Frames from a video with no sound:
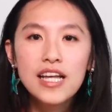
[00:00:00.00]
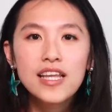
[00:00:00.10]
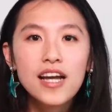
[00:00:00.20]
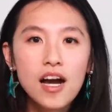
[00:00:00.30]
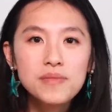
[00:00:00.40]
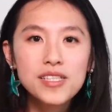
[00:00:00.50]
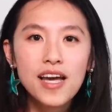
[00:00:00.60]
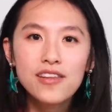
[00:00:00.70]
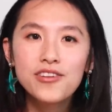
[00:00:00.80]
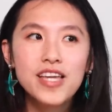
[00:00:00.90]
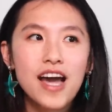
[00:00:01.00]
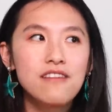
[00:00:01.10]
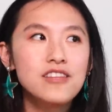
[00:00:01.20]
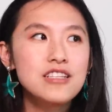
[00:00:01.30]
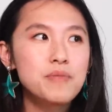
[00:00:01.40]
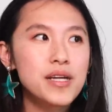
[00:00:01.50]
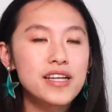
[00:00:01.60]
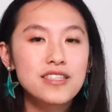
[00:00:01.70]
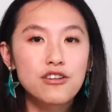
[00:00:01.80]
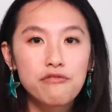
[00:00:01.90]
They come together, they have these
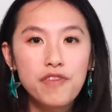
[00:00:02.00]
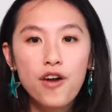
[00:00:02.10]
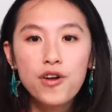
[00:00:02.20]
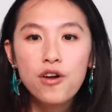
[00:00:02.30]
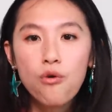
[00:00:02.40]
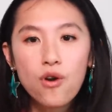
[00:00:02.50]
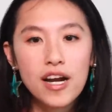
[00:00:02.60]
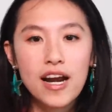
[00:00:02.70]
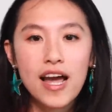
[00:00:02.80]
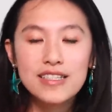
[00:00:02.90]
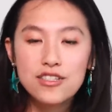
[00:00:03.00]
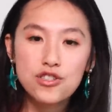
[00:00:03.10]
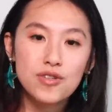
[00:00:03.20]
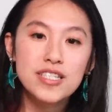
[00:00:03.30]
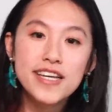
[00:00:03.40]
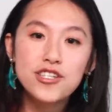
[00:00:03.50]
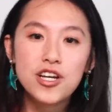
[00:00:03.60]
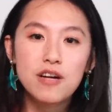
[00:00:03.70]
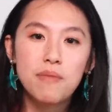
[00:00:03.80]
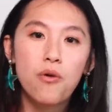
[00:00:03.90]
meetings, they're very organized and
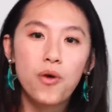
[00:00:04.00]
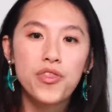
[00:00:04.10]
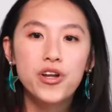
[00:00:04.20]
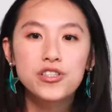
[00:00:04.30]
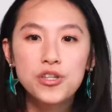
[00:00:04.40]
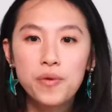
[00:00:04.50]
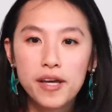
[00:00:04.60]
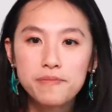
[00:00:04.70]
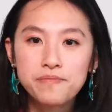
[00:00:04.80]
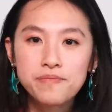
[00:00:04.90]
strategic about what they're doing.